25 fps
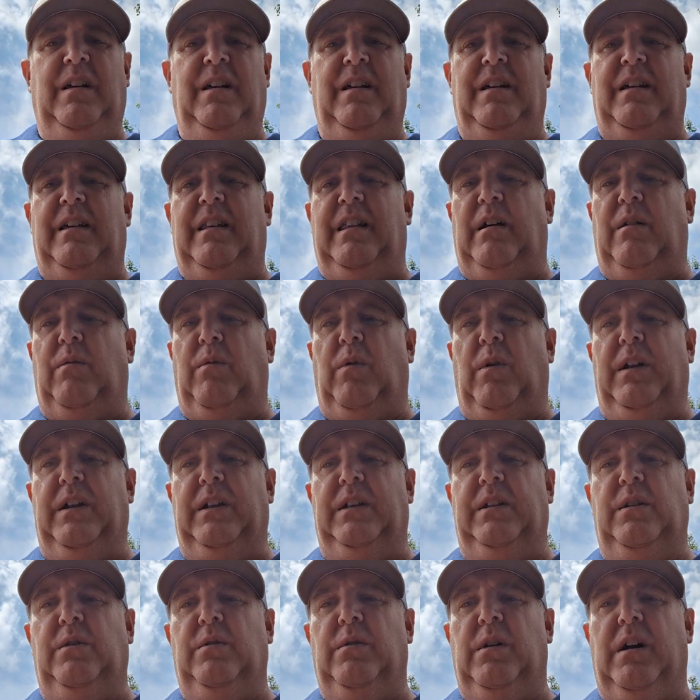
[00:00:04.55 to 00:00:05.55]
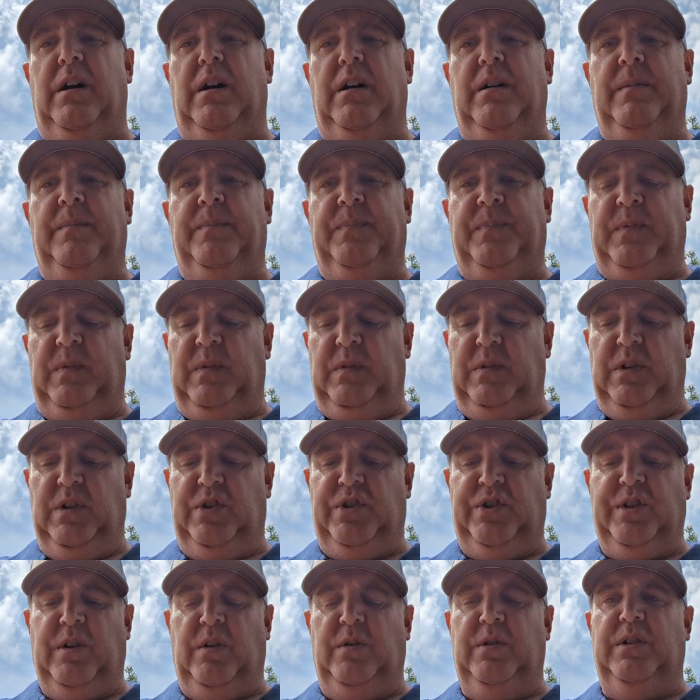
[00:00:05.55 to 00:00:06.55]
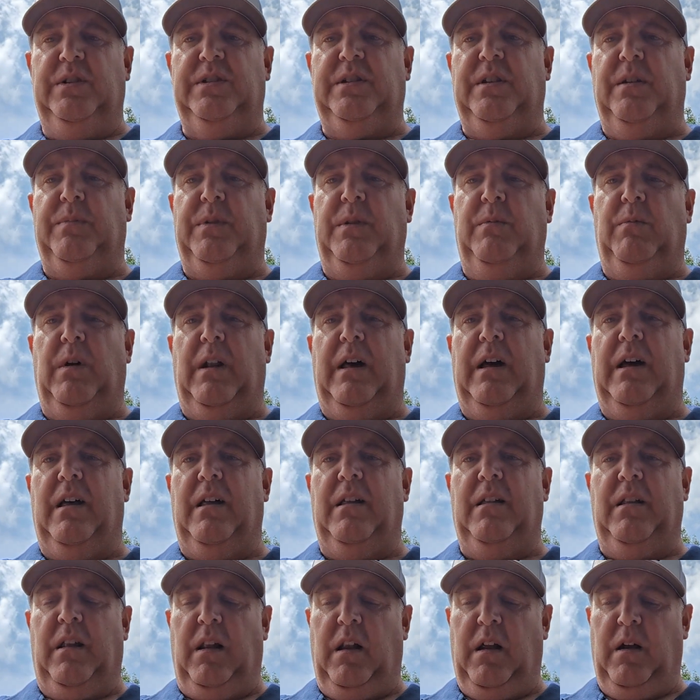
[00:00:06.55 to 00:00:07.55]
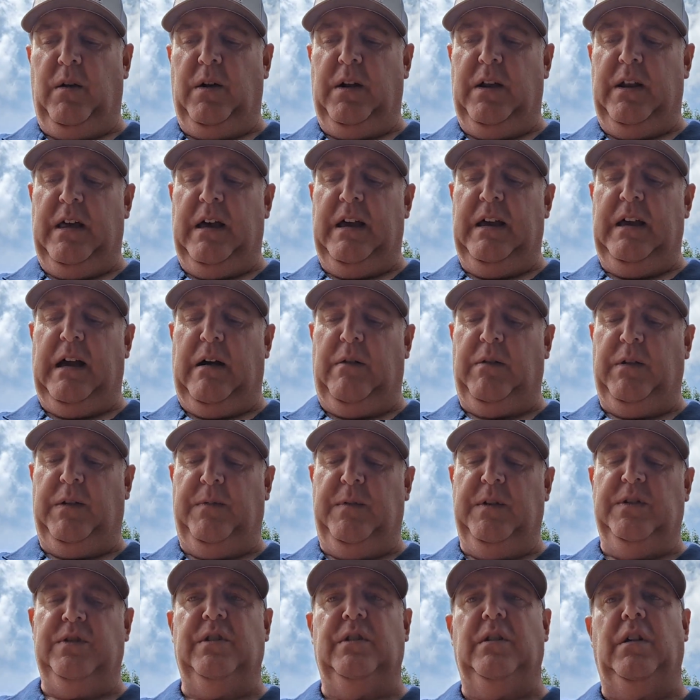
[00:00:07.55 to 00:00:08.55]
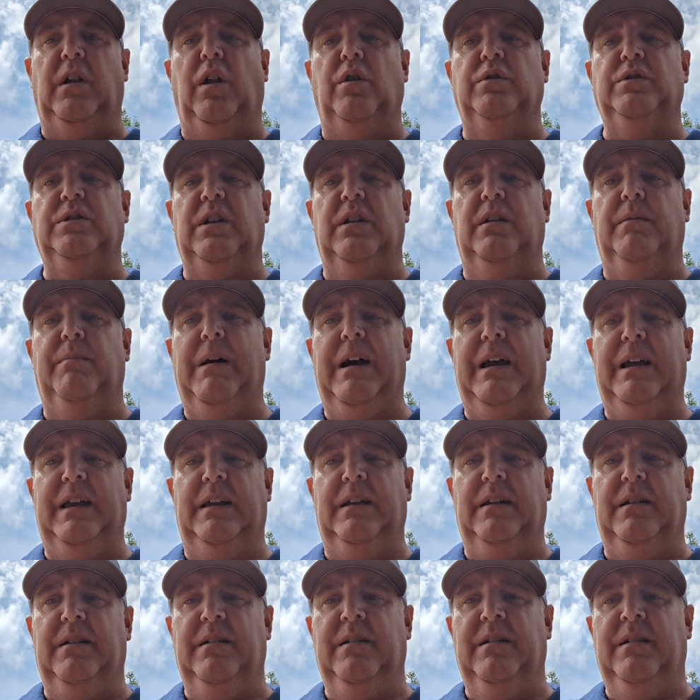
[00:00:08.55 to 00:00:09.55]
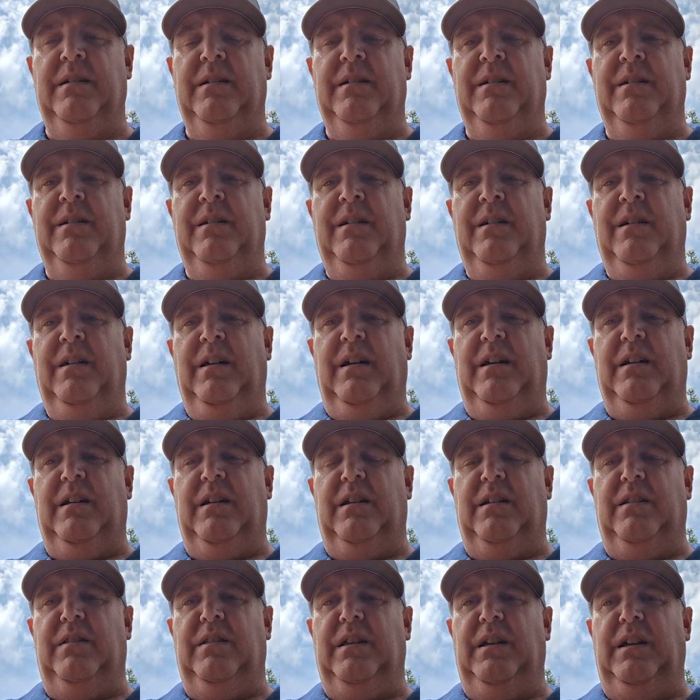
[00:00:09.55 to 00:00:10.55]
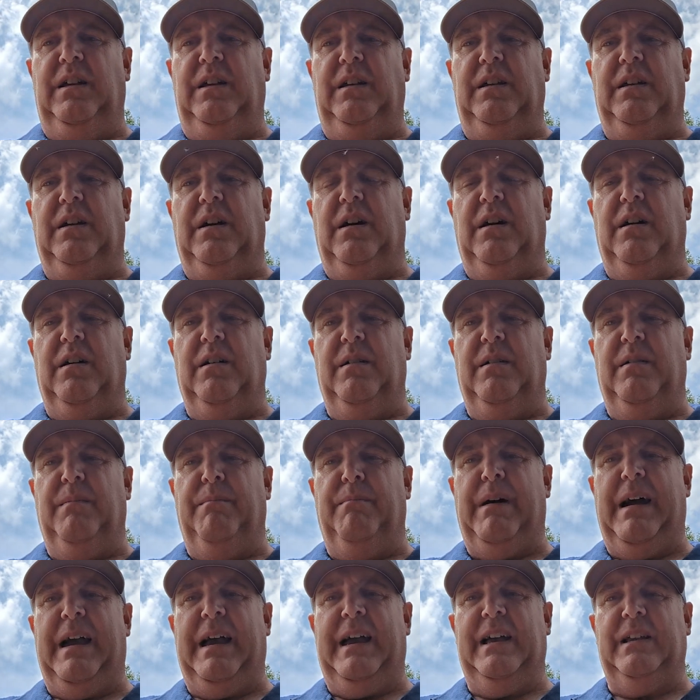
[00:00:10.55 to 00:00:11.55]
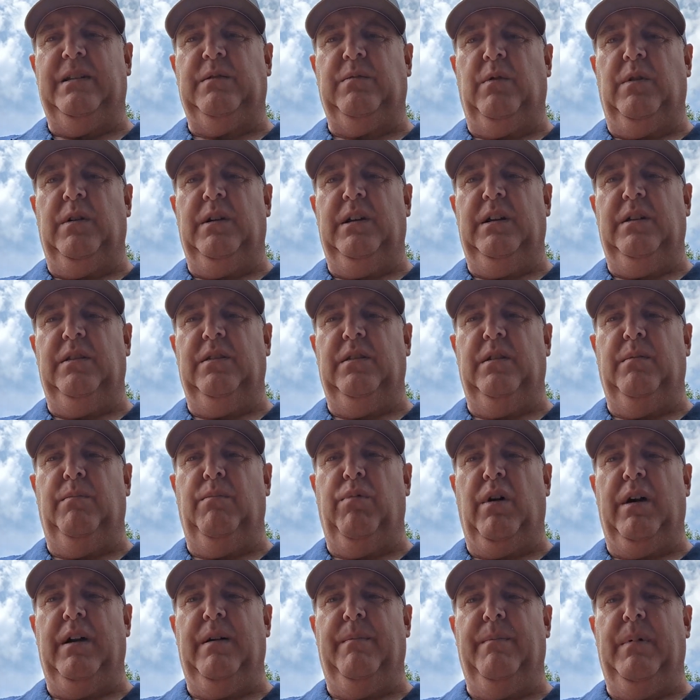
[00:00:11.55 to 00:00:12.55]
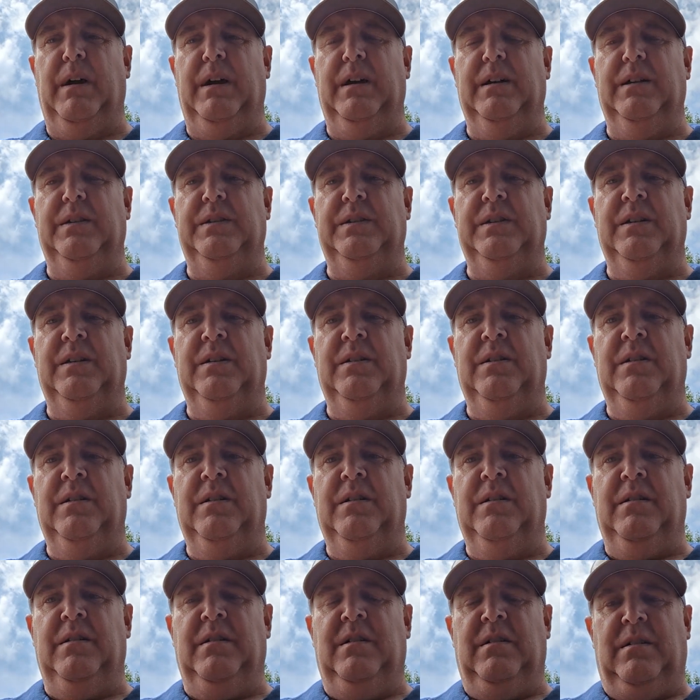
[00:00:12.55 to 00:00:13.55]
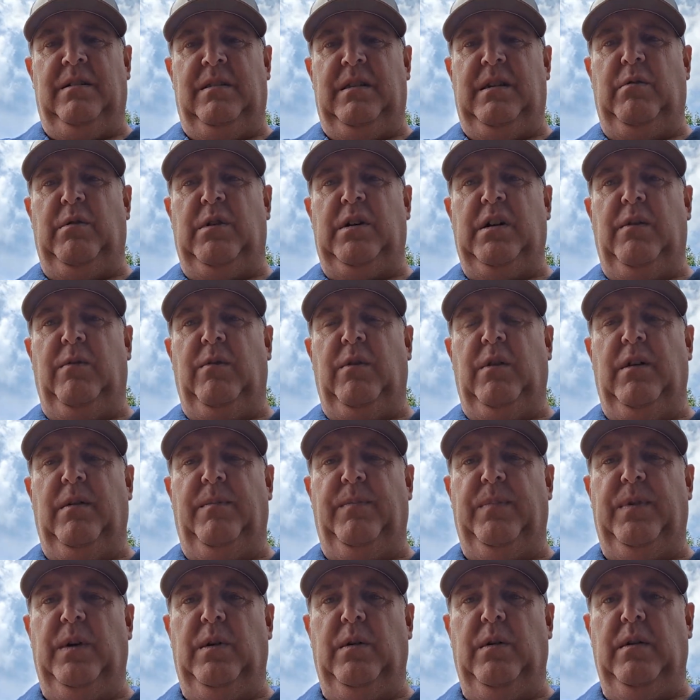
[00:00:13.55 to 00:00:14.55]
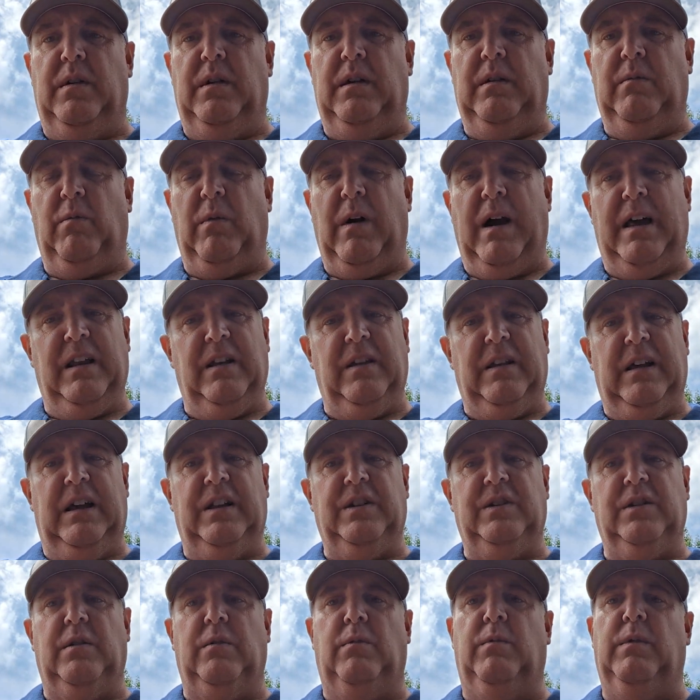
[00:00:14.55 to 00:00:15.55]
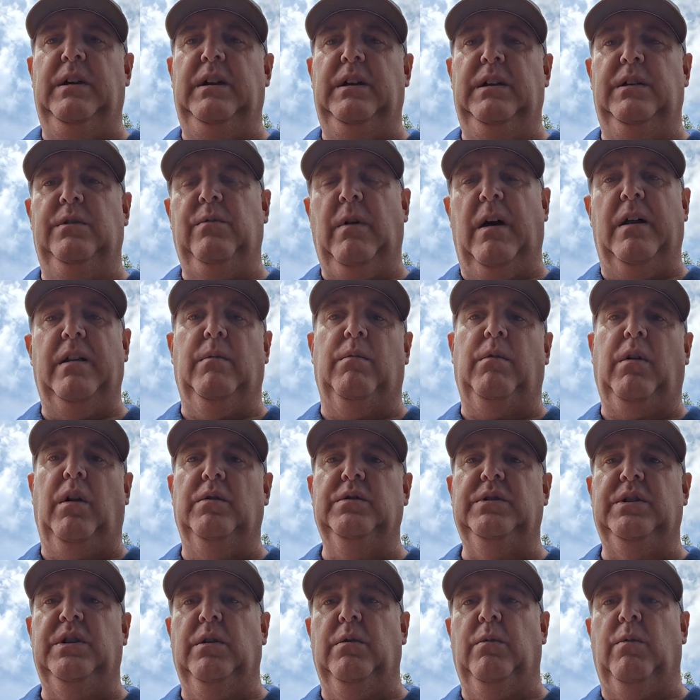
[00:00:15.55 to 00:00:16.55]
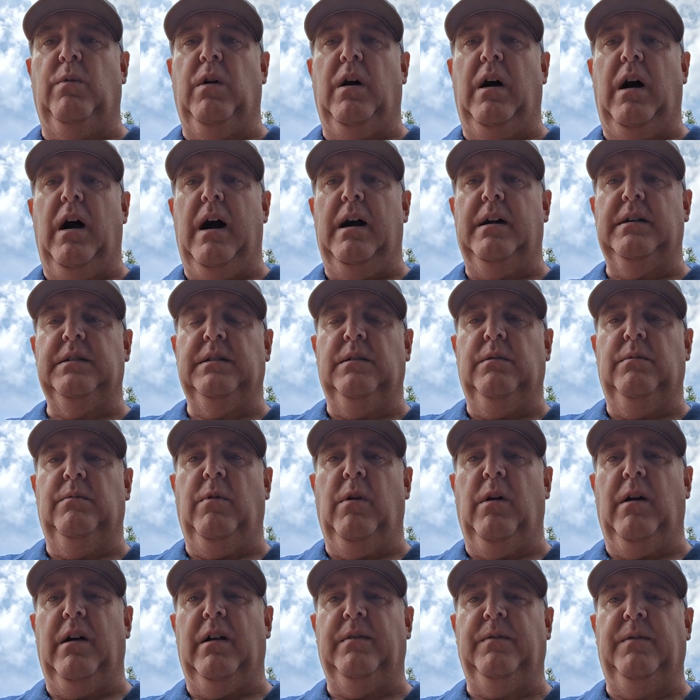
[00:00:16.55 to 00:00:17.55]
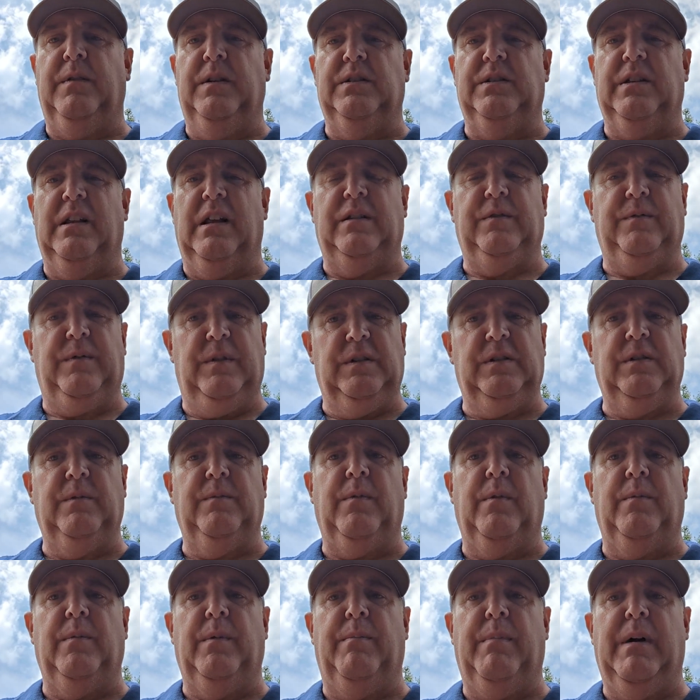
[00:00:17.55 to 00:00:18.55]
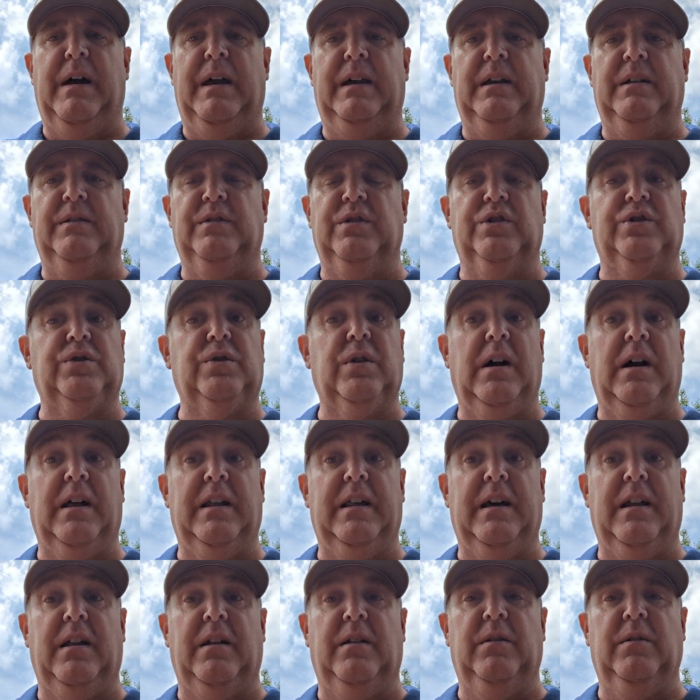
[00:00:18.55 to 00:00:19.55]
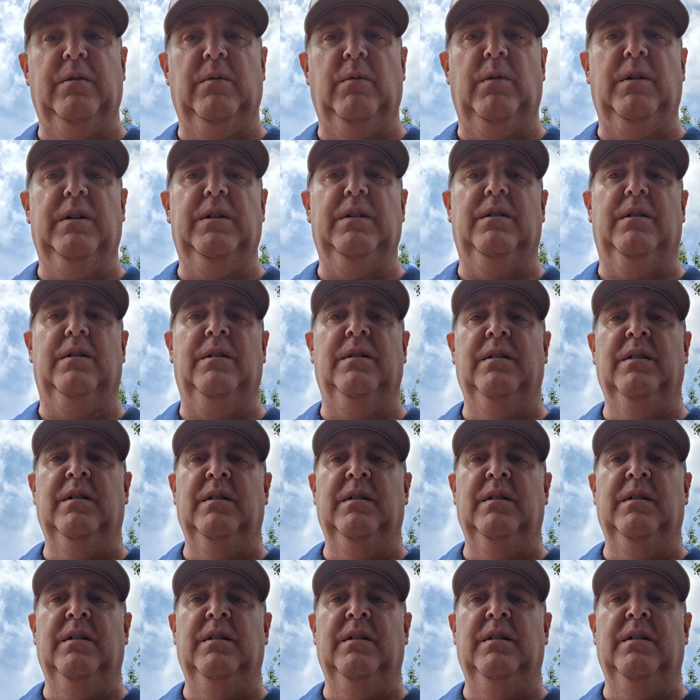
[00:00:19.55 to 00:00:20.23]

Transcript: And I wanted to just show you something what I learned today. I was fishing close to the bank, and the bass were hitting the brim beds. They were coming up the right in the edge of the weeds, right up close to the rocks of where I was fishing. I was fishing from the bank, just trying out a new reel.